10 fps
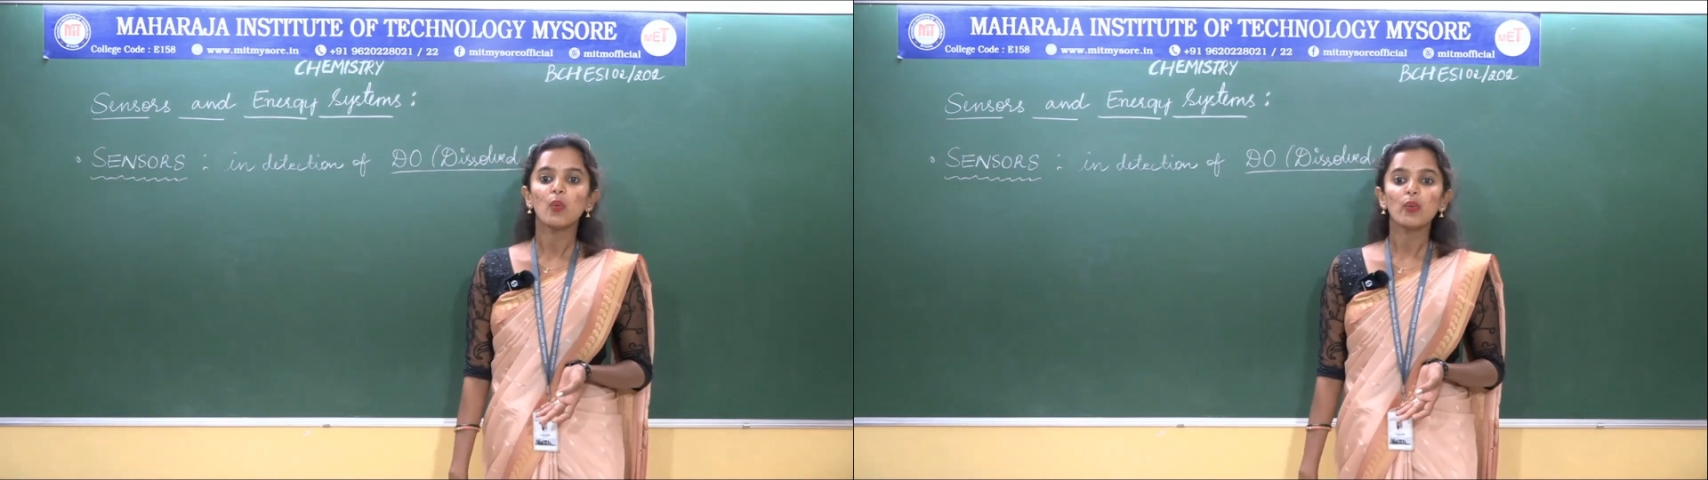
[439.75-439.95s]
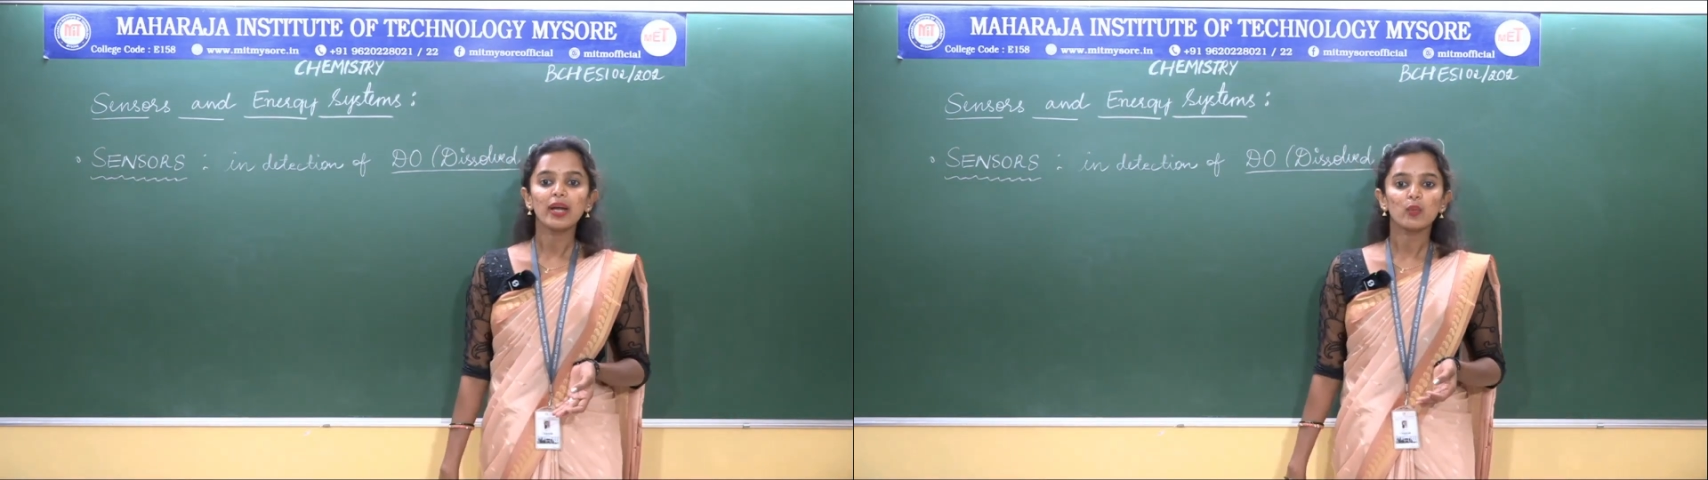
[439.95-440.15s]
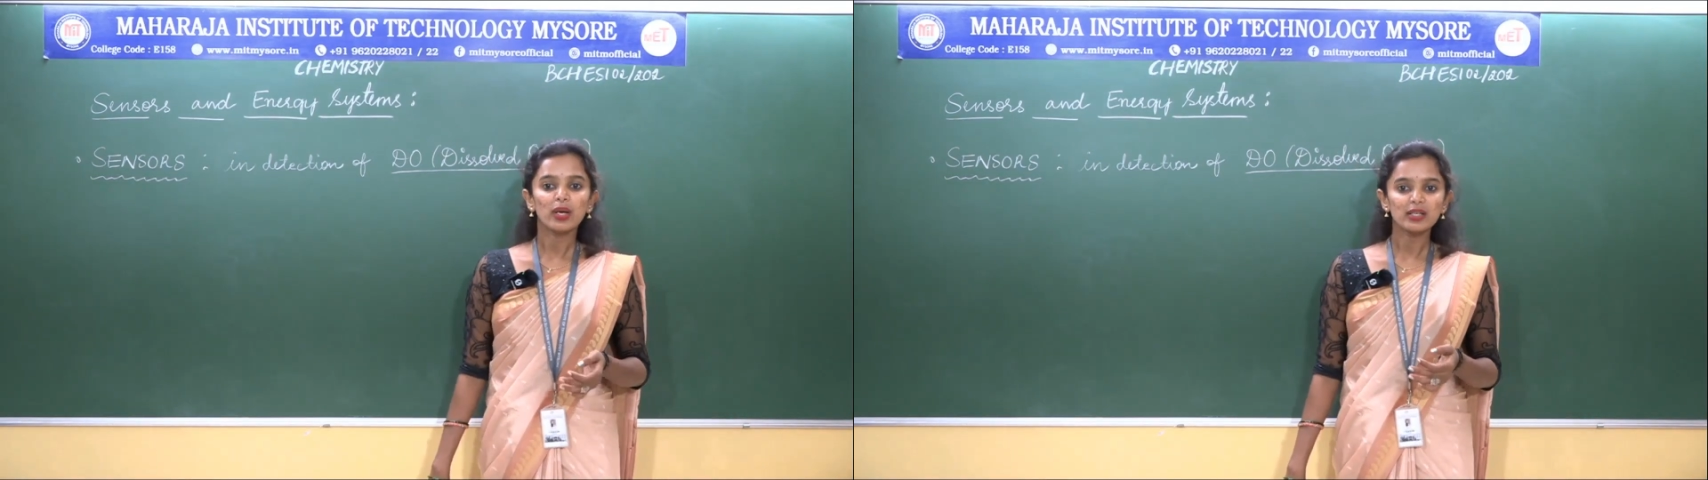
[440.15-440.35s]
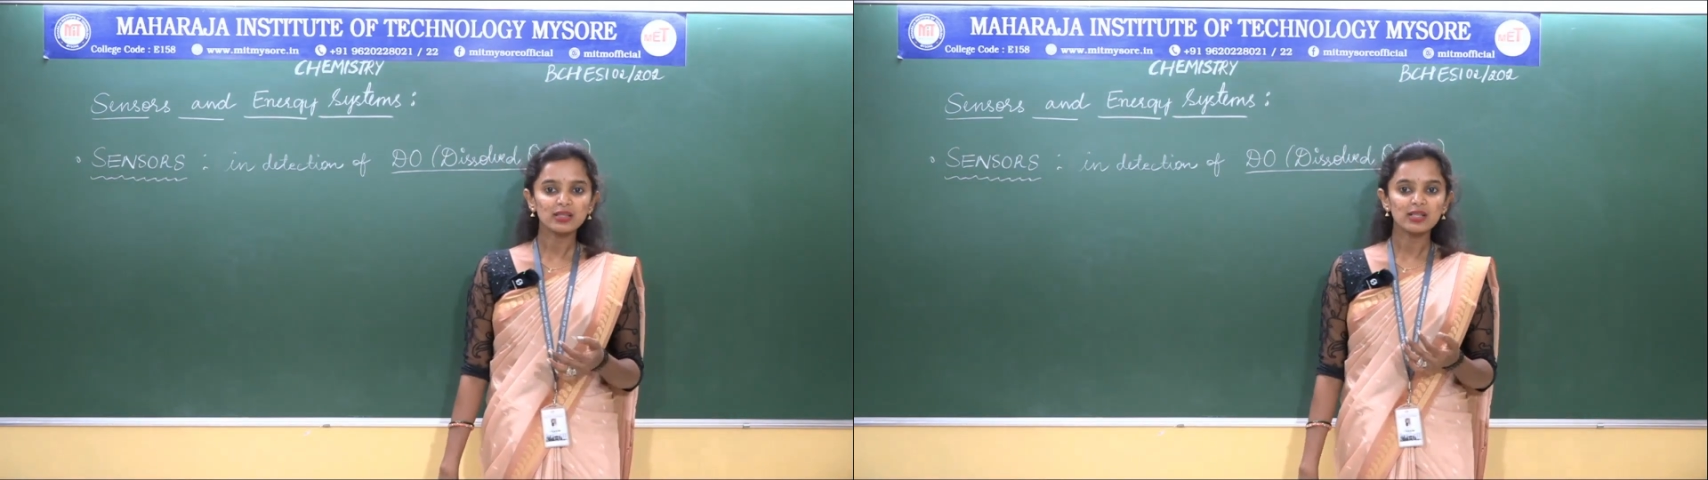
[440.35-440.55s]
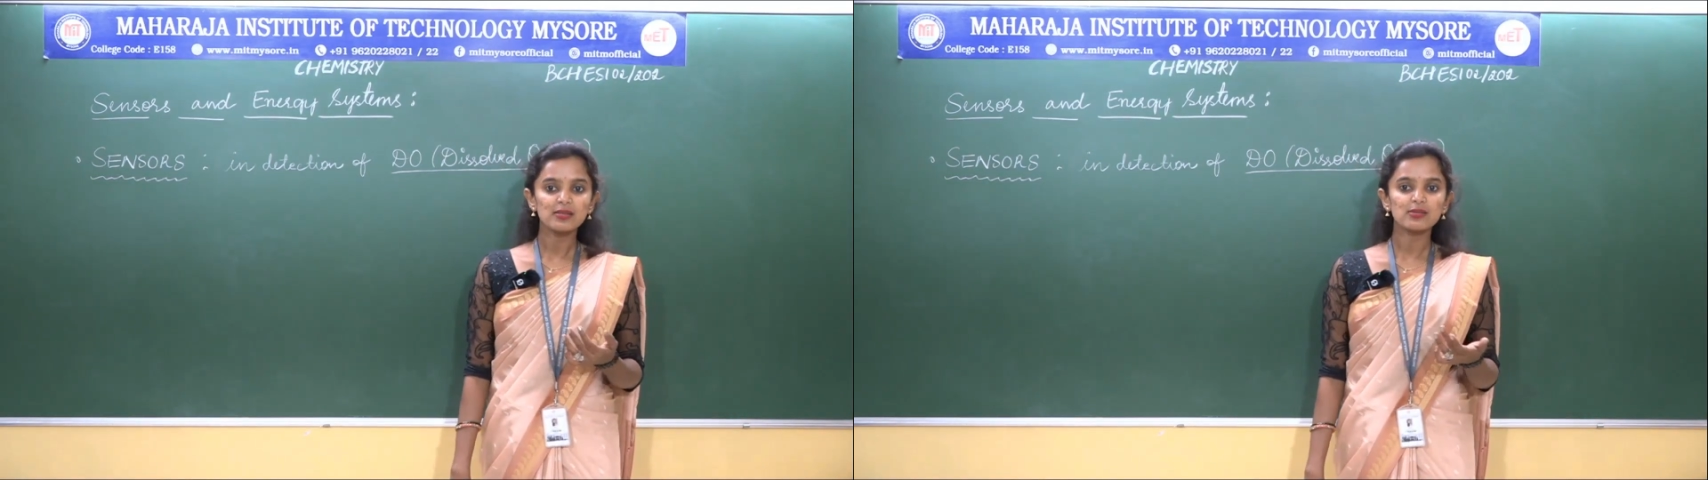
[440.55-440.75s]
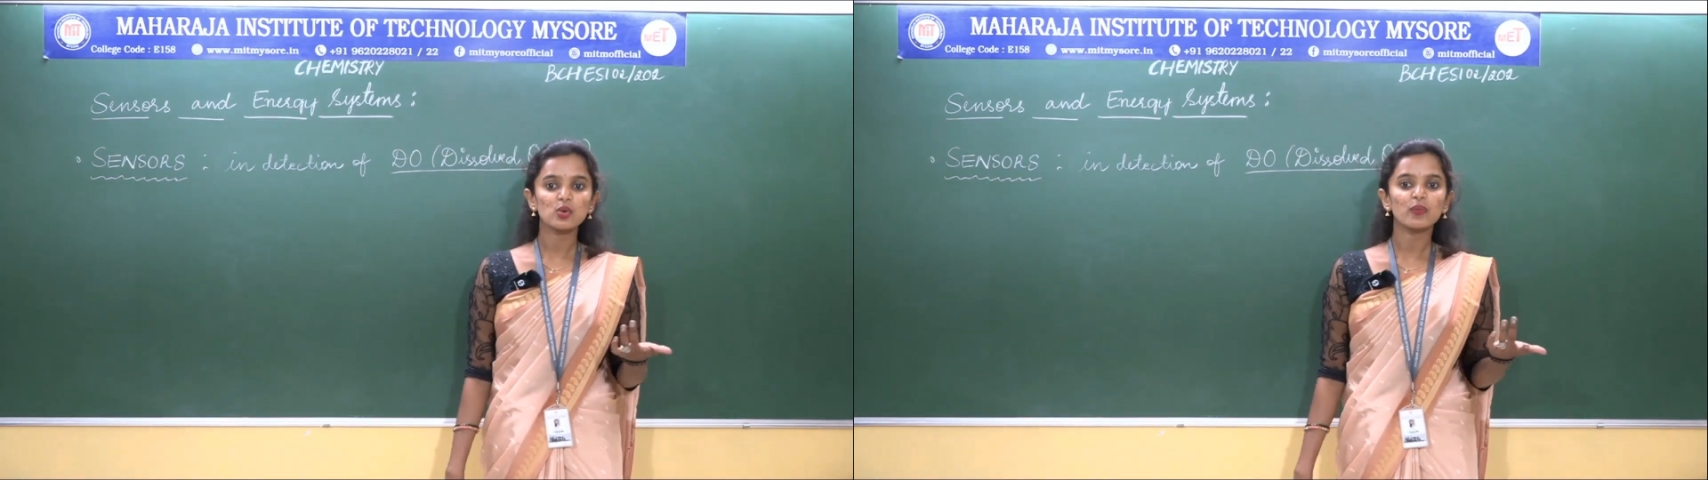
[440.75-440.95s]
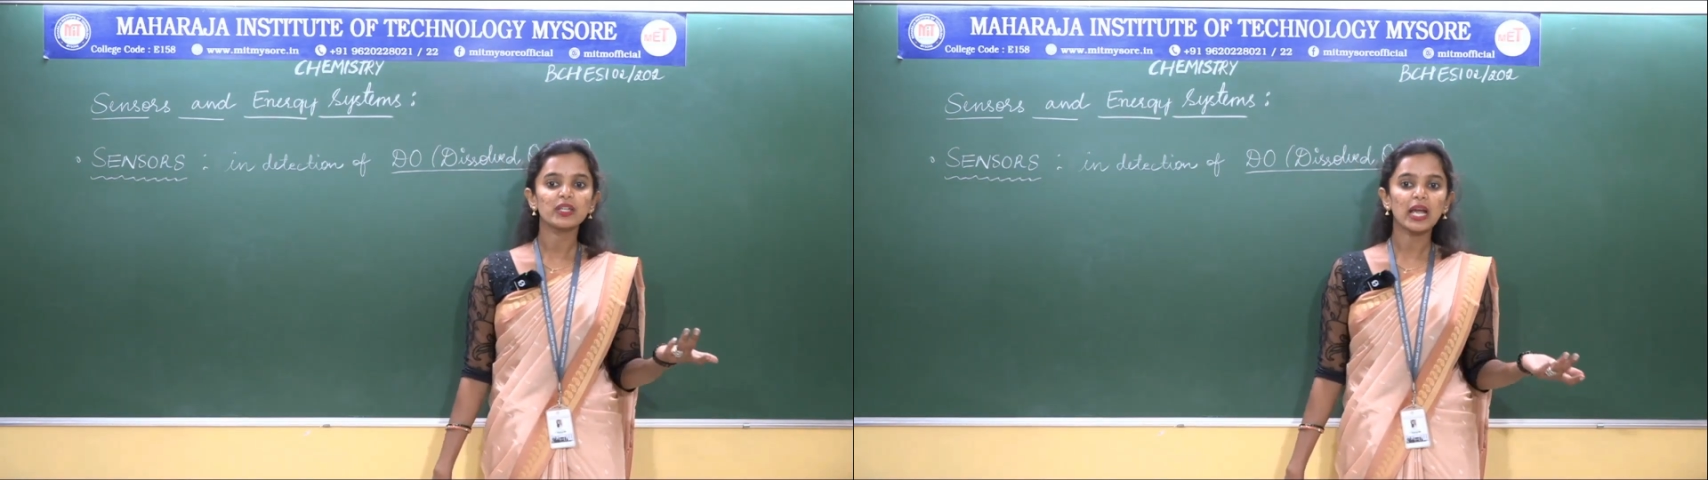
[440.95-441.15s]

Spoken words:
where one consists of